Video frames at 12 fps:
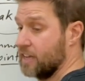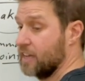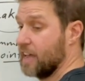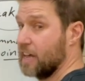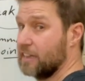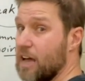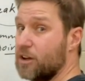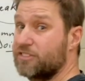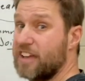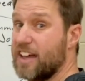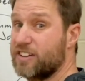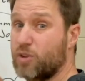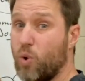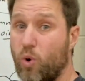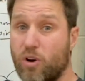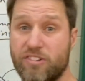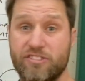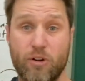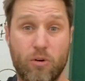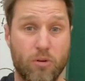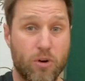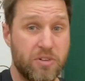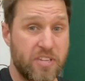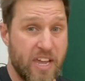allows that torso
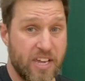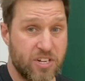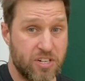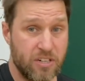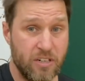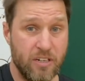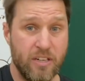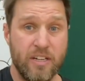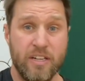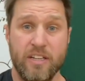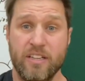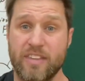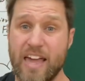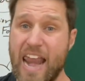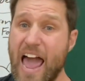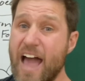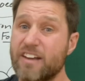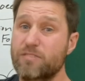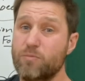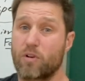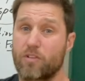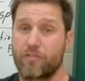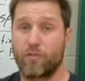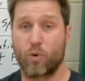rotation that adds
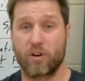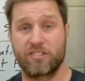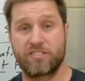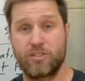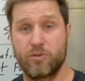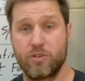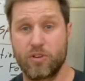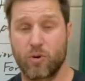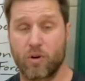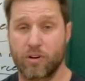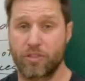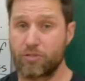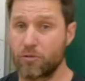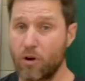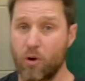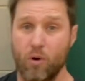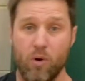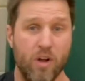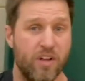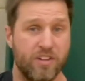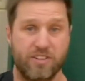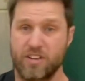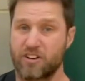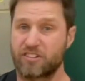more force to your throw,
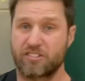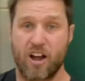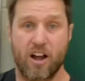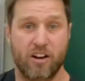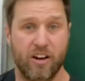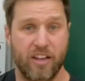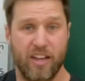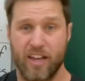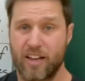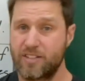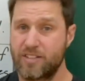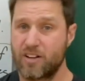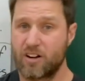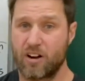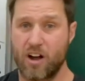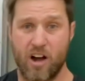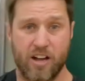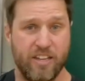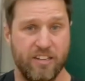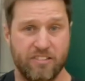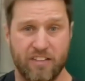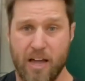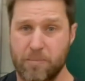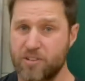to your soccer kick, to your hockey
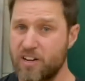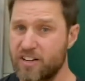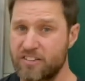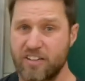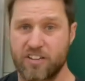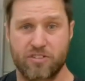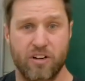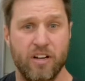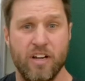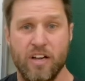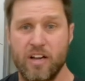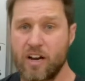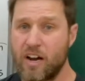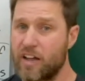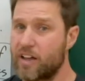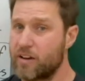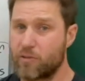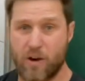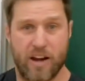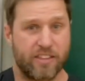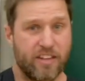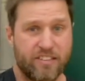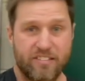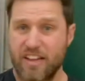slap shot, etc. Right?
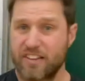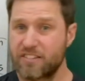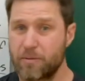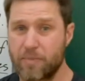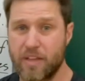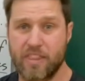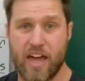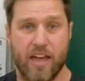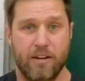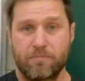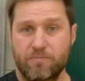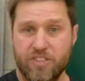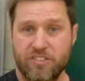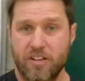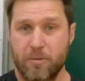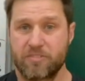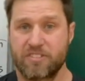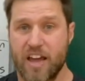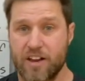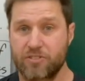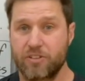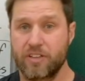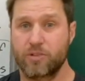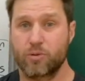That's not something that just comes
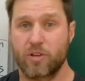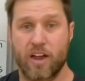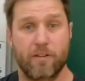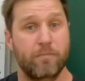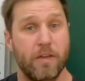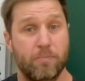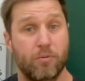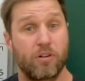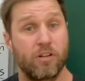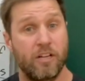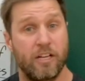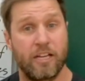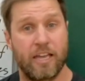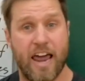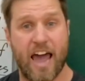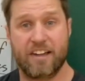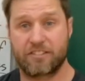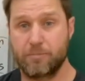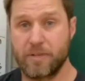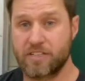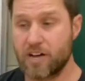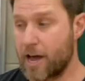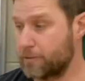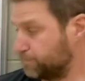naturally to a lot of people. It has to be
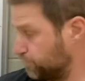taught.